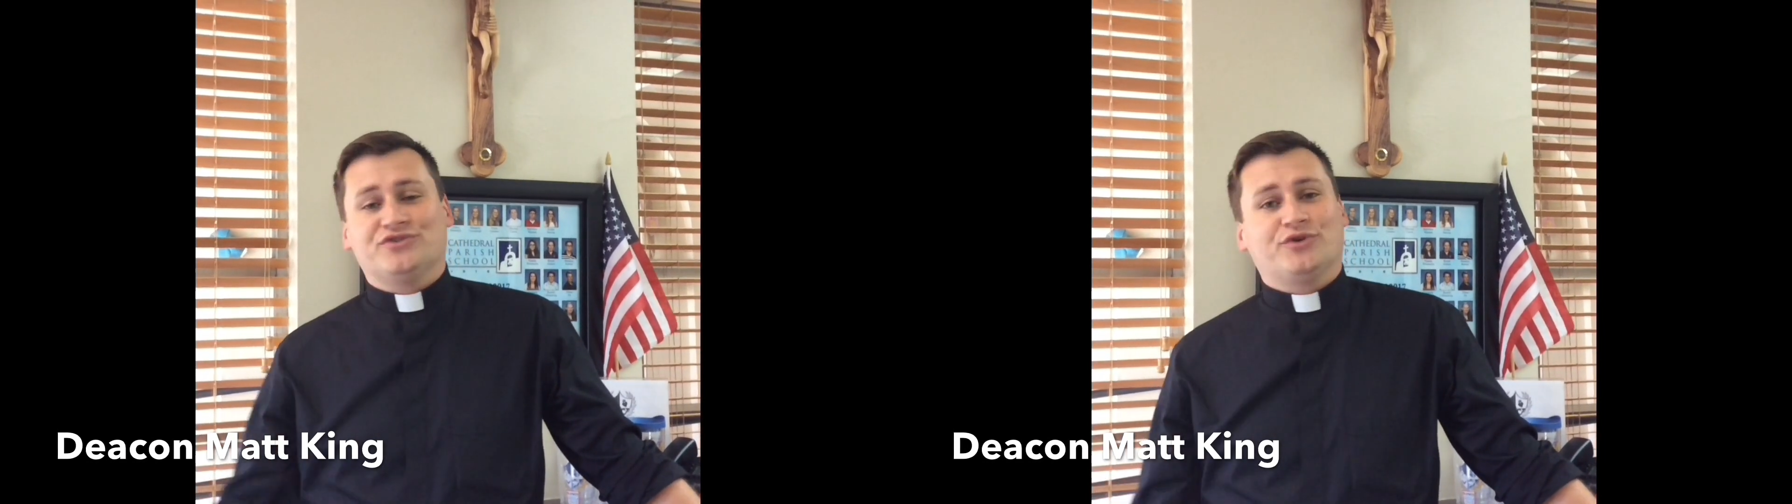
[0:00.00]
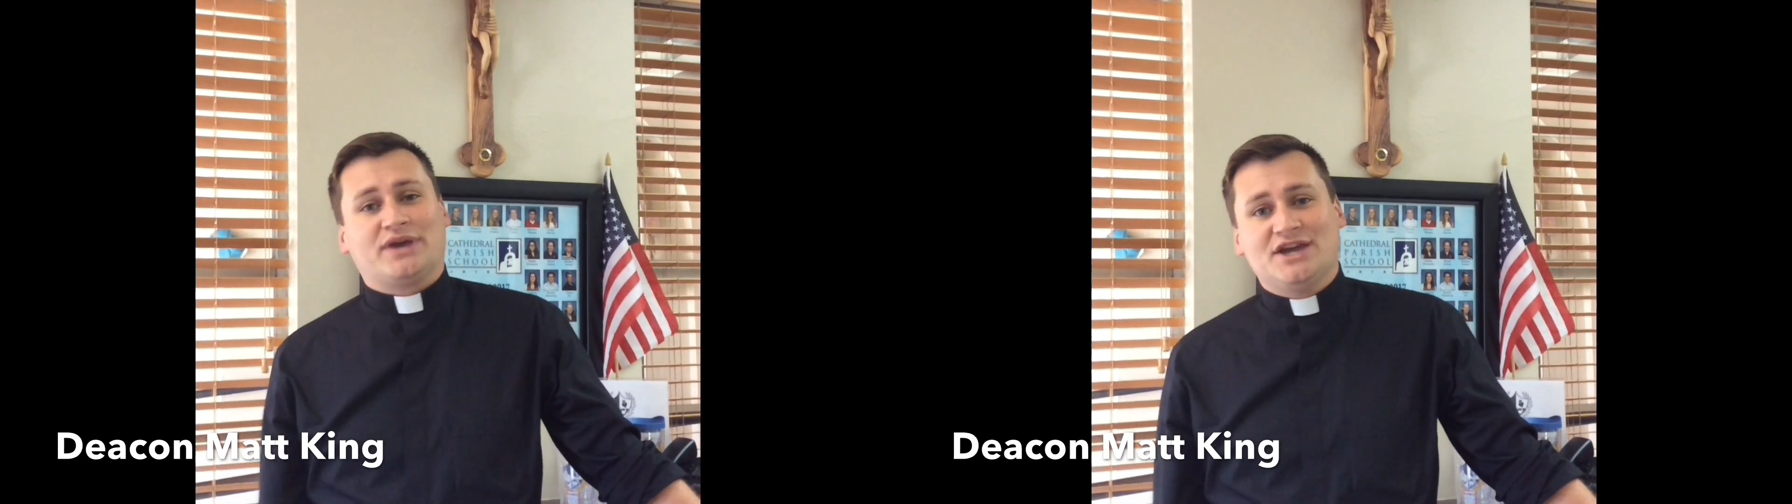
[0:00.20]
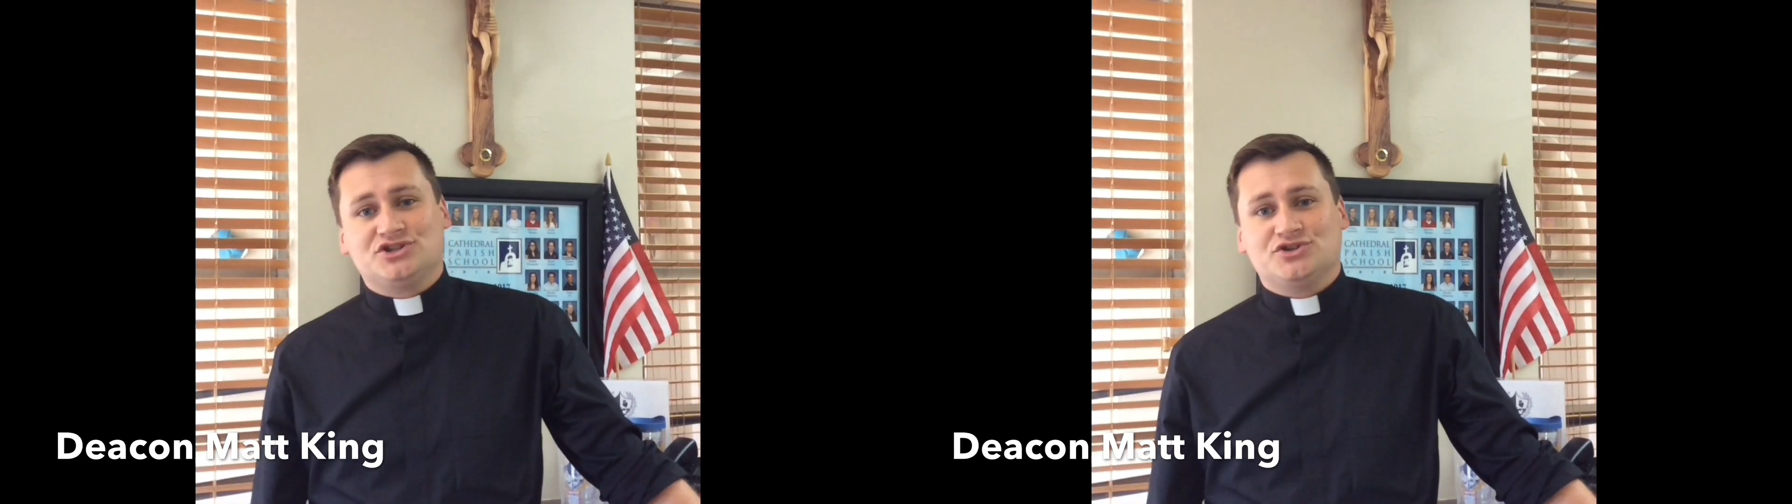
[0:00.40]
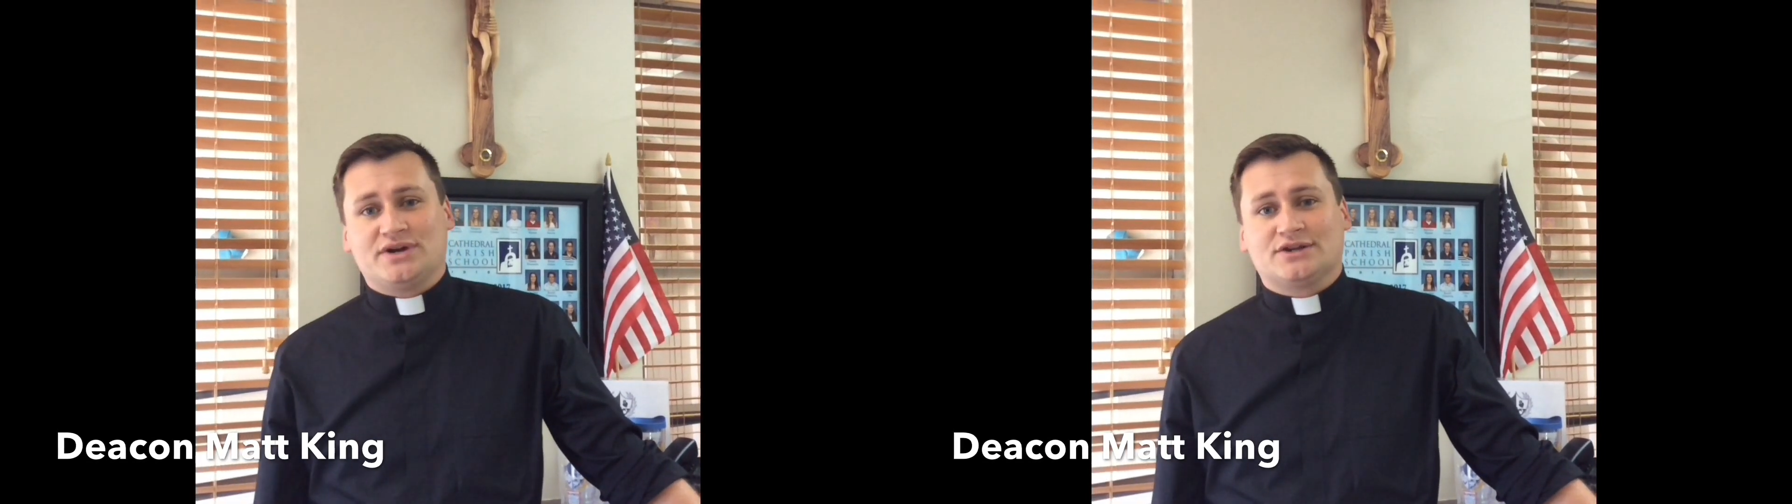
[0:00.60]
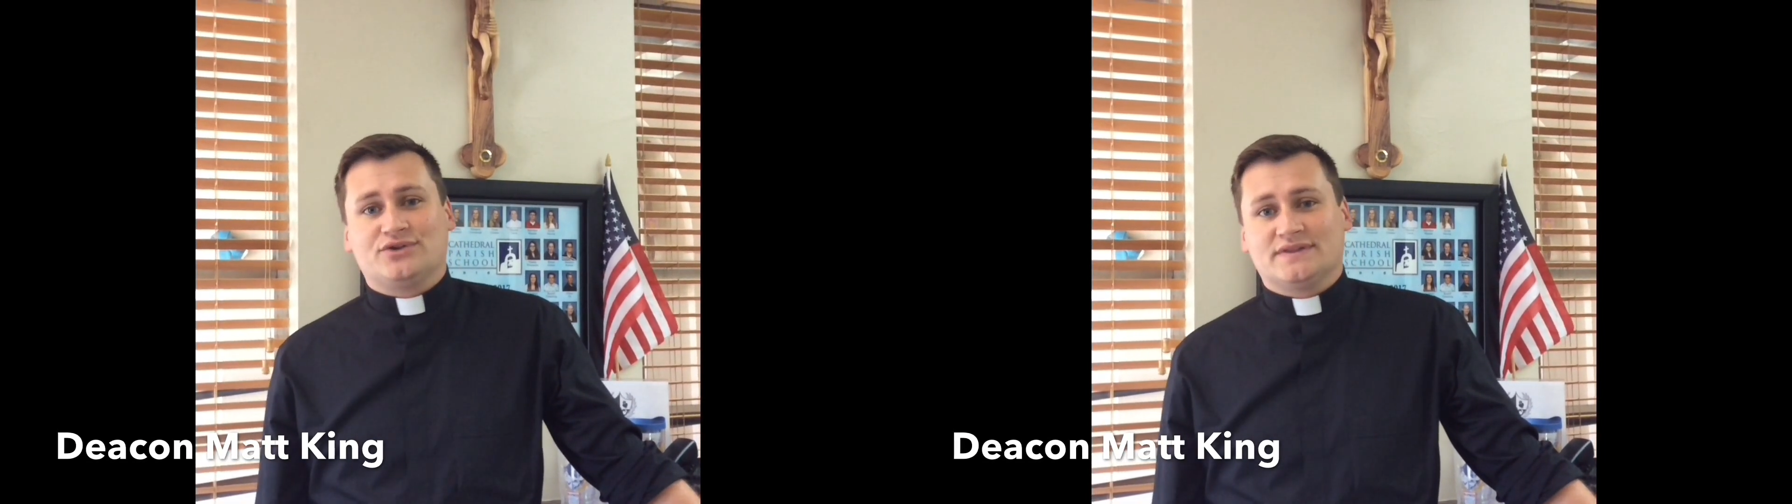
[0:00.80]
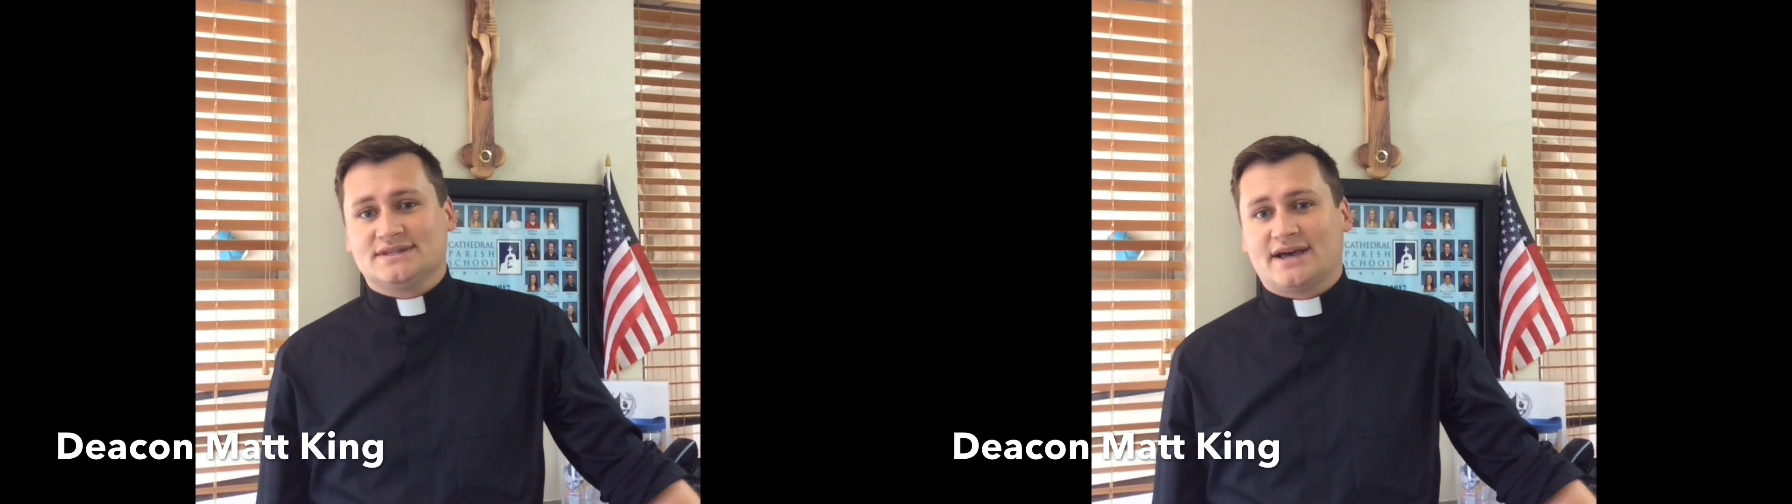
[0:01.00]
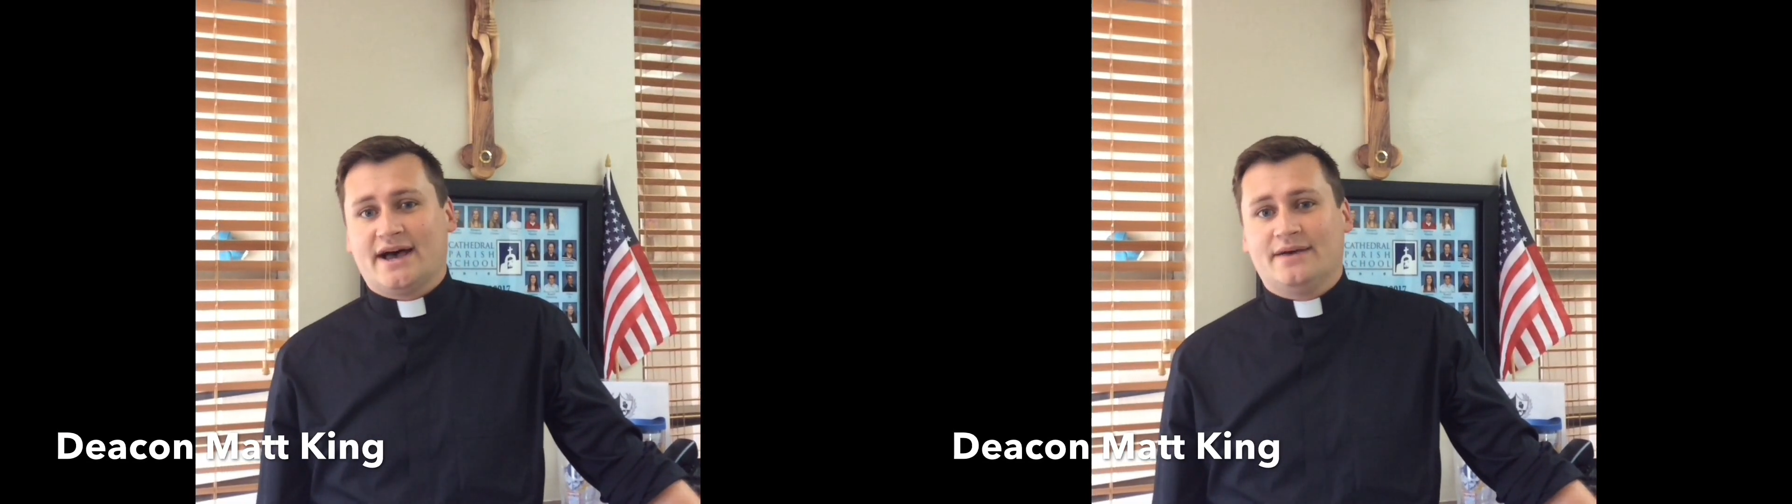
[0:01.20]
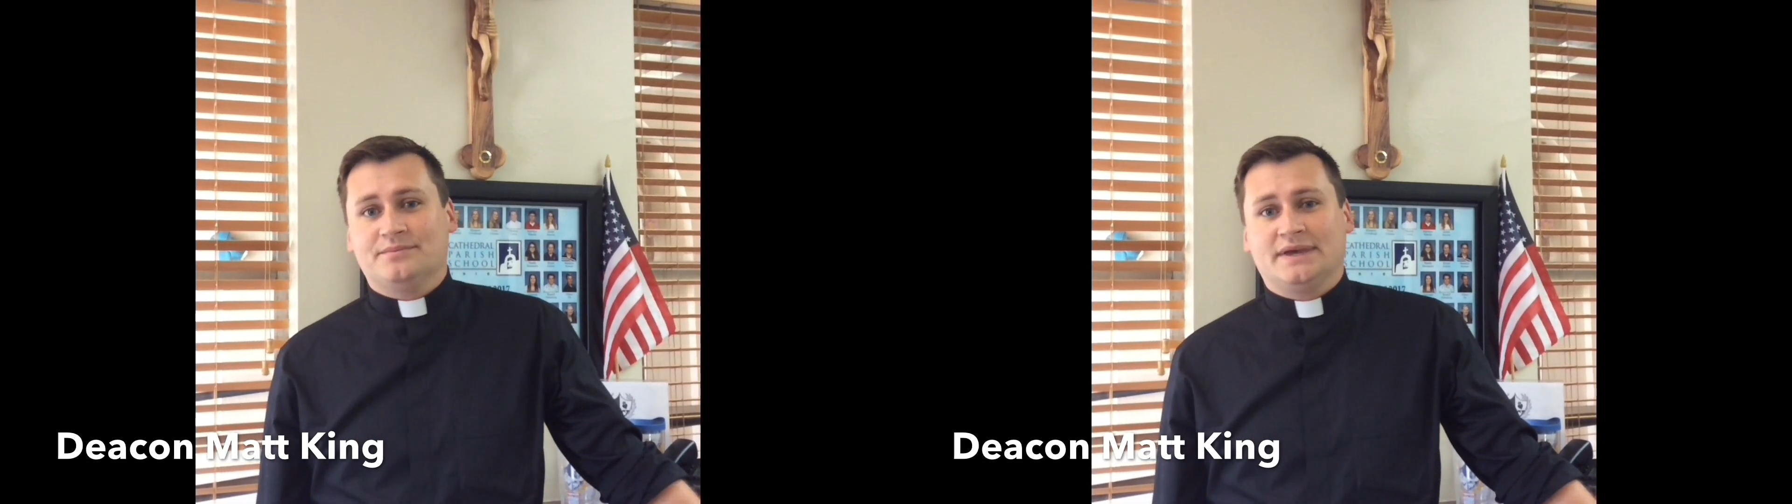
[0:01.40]
vocation director at the
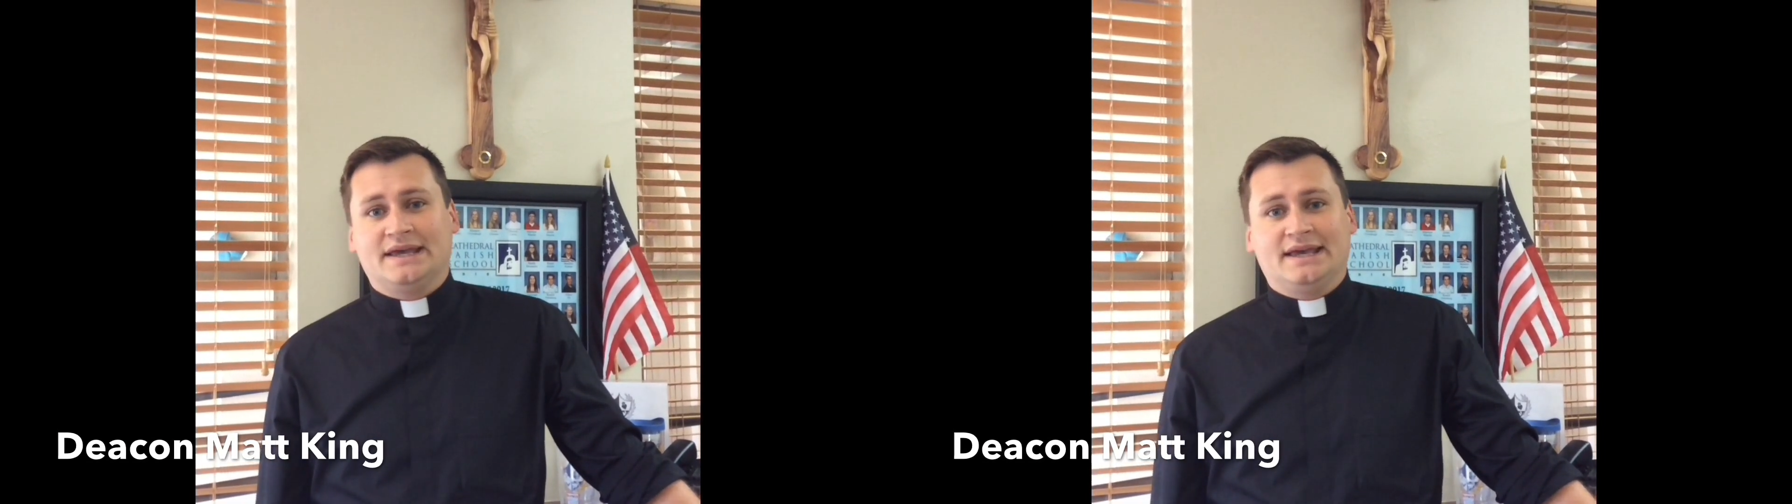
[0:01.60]
time,